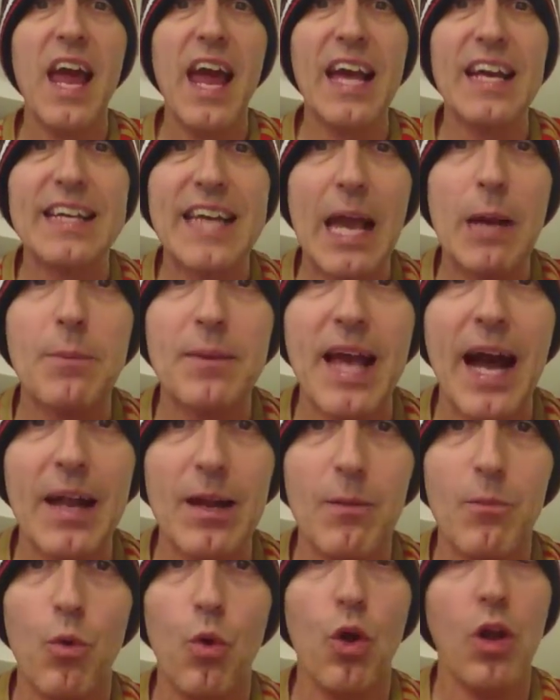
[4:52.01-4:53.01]
and keep
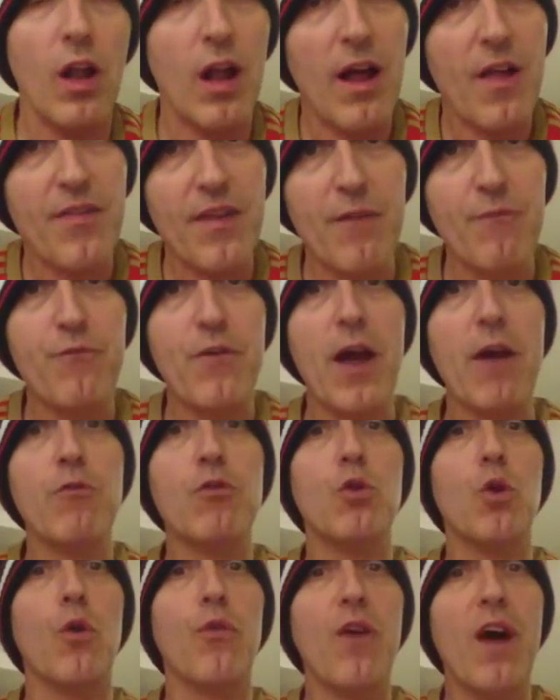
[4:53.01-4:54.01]
Cattermole, then fair
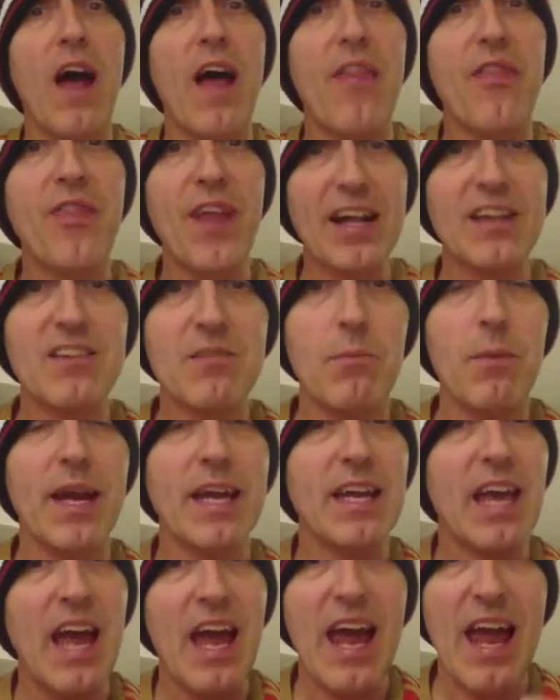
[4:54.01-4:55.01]
enough. That's
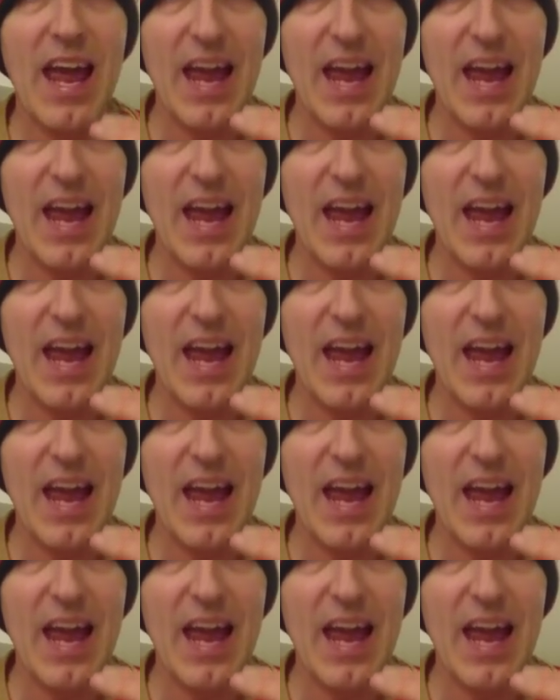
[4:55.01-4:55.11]
me.